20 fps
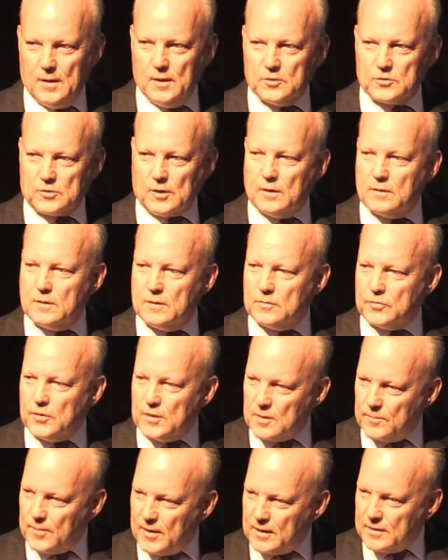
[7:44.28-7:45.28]
So you
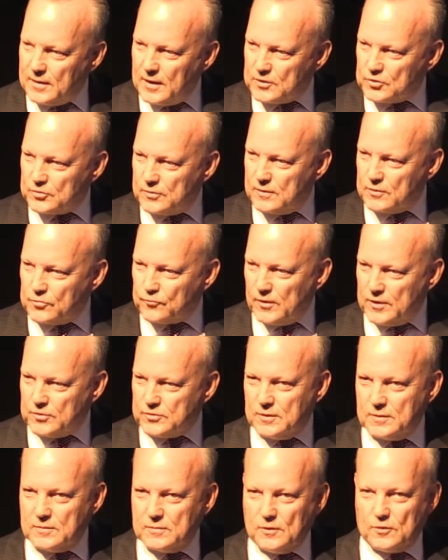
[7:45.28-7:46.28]
think about actually
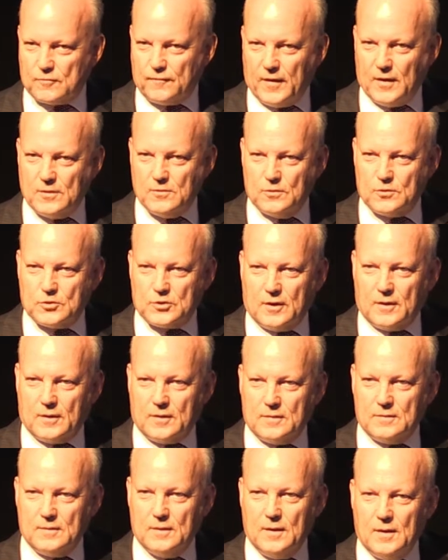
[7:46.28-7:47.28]
addressing this value
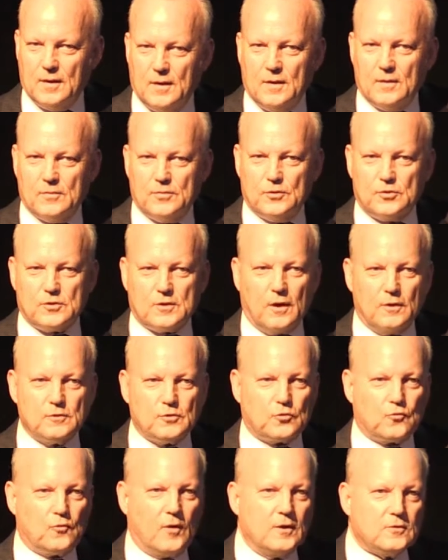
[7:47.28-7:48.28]
chain, this goes
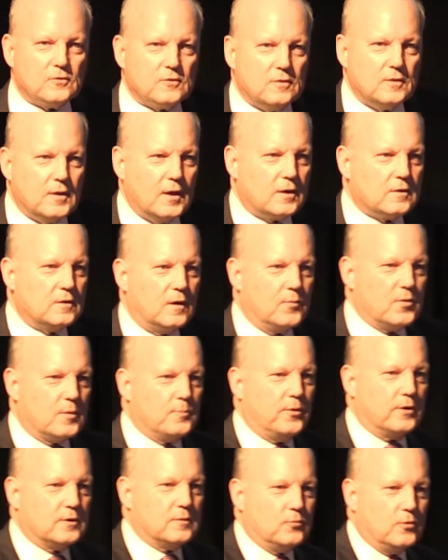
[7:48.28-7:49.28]
straight to the economic
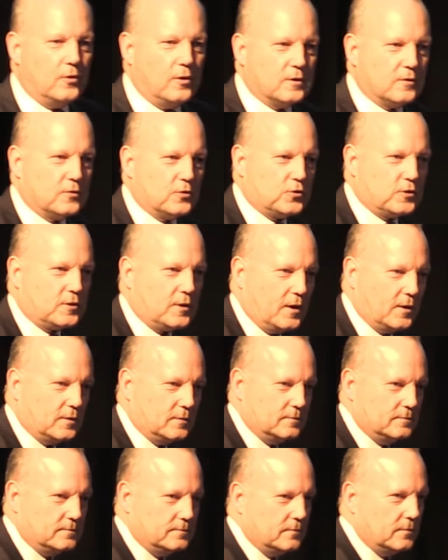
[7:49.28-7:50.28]
bottom line of the state.
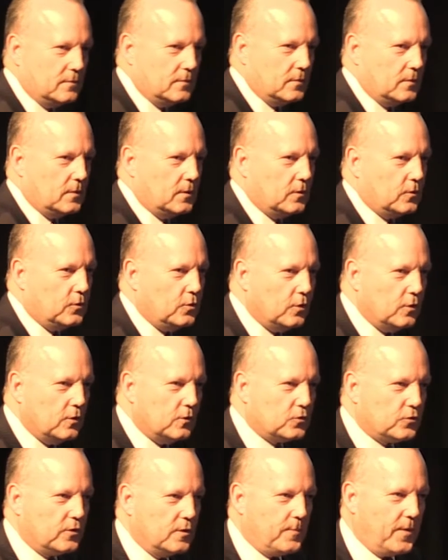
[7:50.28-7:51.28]

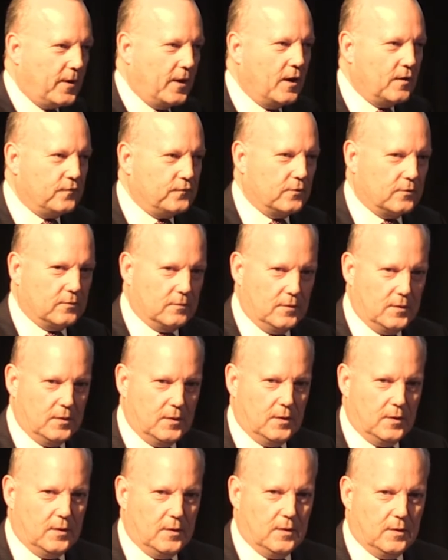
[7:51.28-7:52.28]
Hugely powerful.
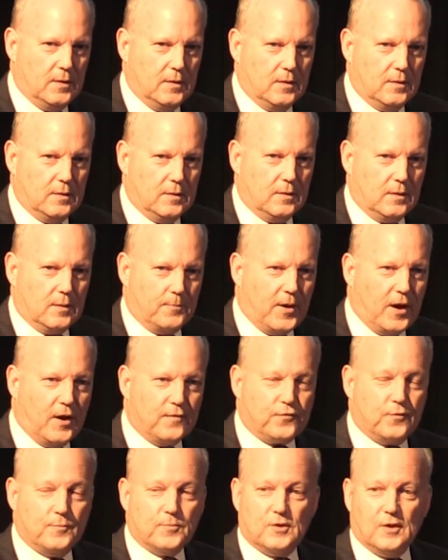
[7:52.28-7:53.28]

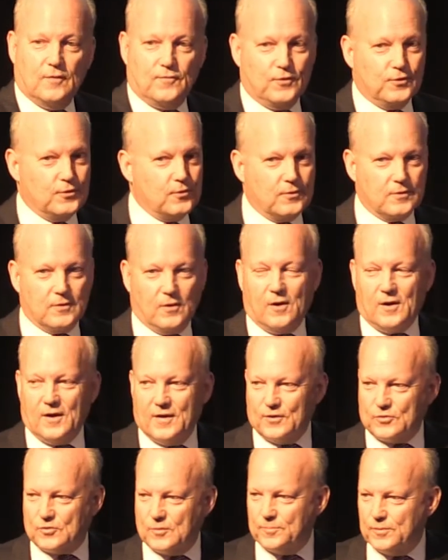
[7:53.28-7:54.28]
Apart from giving you and I,
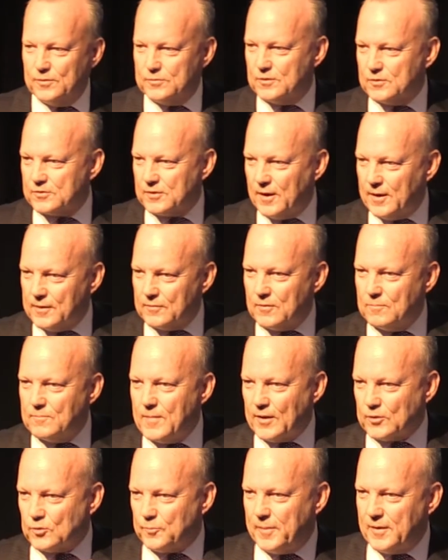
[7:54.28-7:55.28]
as the business owner, a
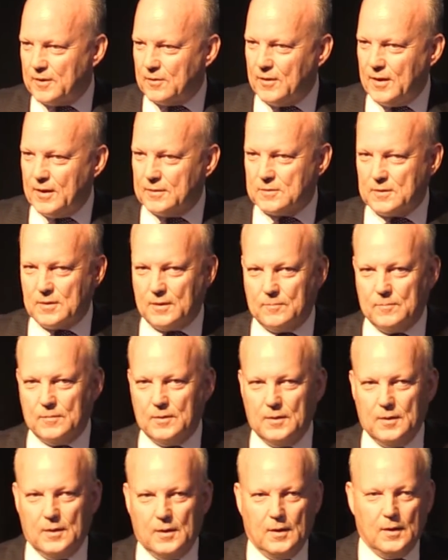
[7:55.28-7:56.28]
much better outcome.
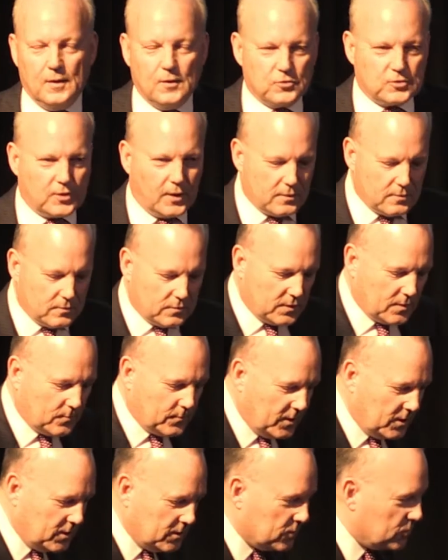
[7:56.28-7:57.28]
So the
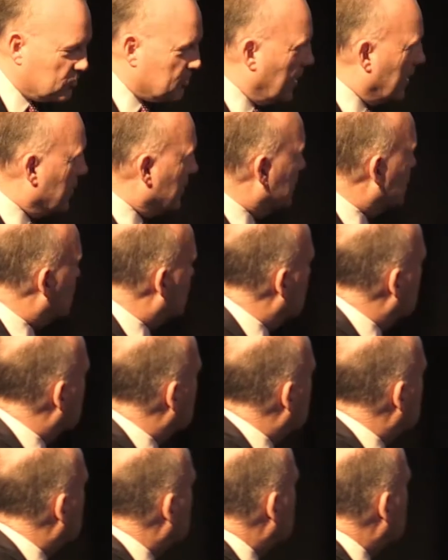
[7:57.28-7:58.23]
immediate challenge is